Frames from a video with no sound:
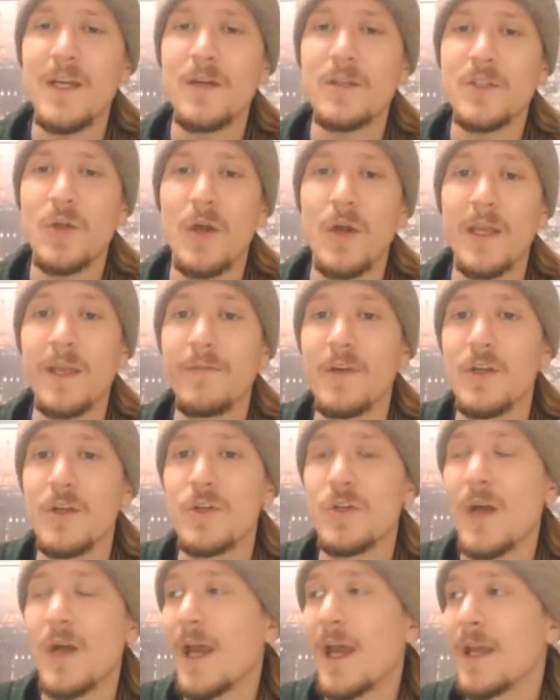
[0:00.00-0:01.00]
So I give it a
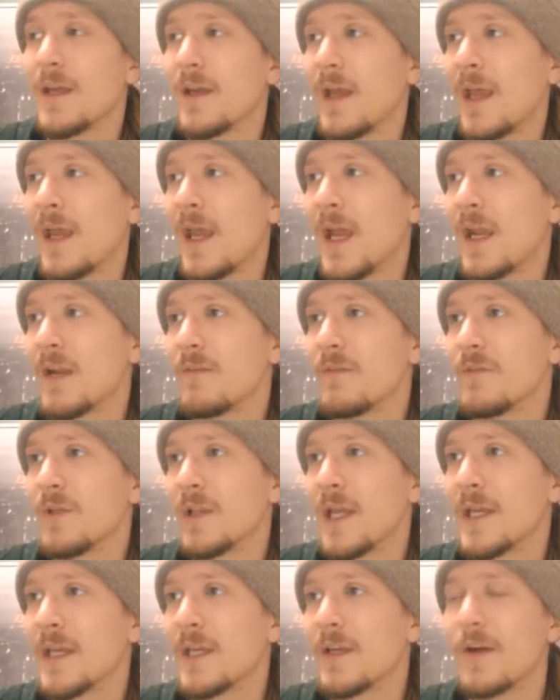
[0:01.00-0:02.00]
try. And if you
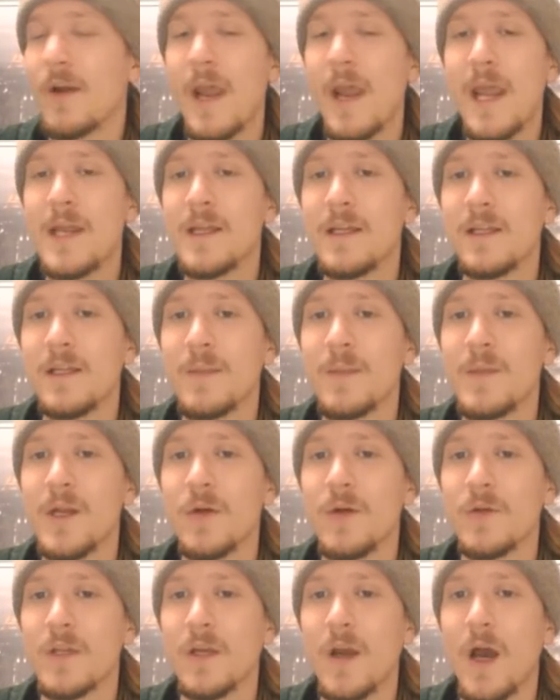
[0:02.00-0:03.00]
like it or hate it, let me know
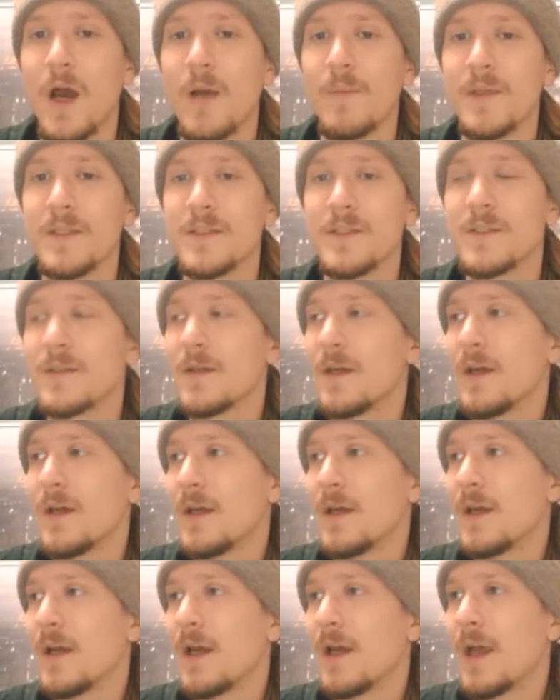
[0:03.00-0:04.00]
in the comments.
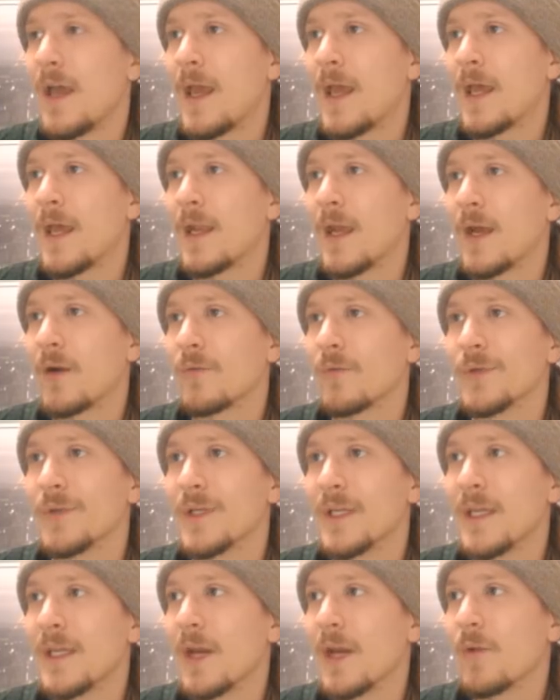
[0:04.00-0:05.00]
And I don't really
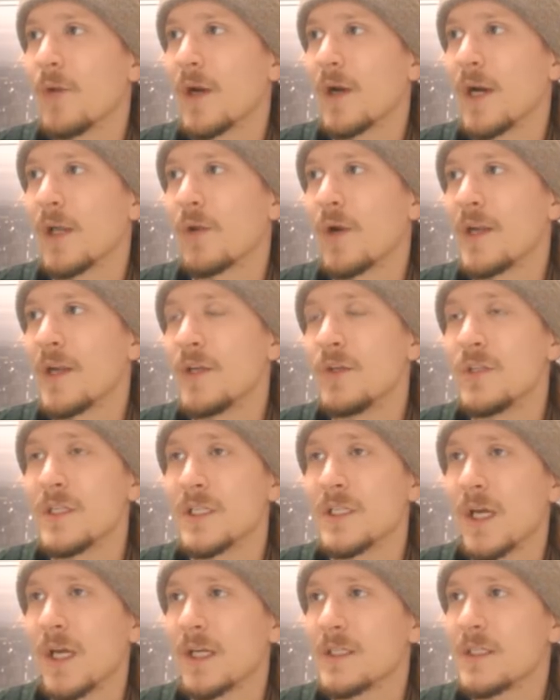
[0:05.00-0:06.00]
care what color I use as
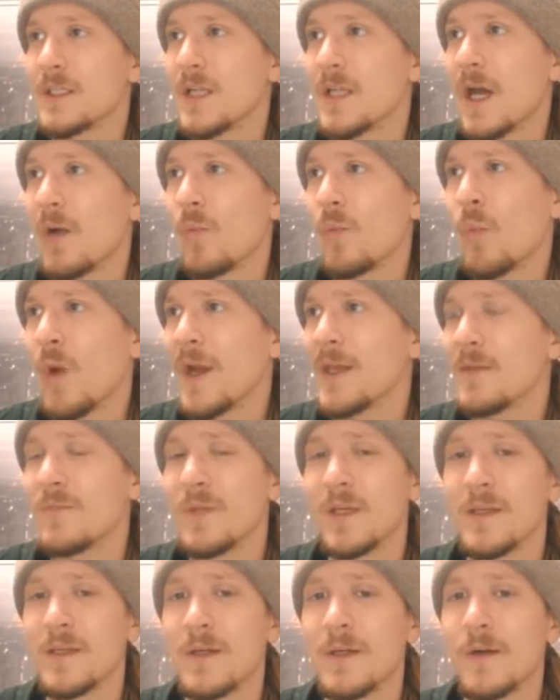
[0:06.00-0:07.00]
long as it's not white
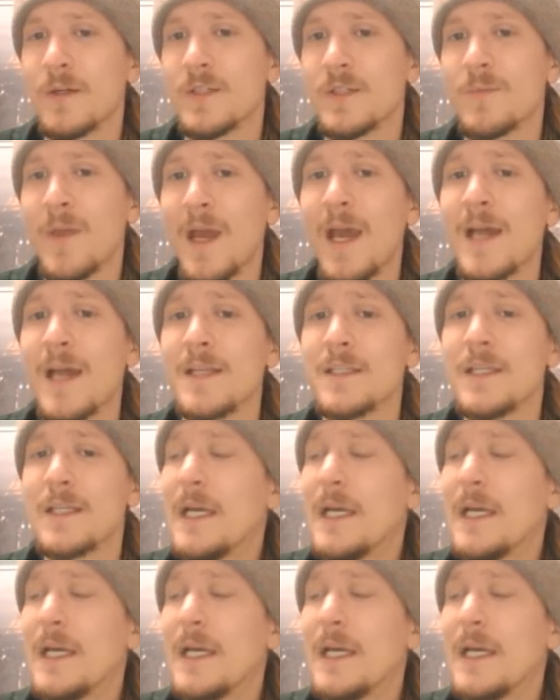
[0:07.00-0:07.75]
because it hurts my eyes.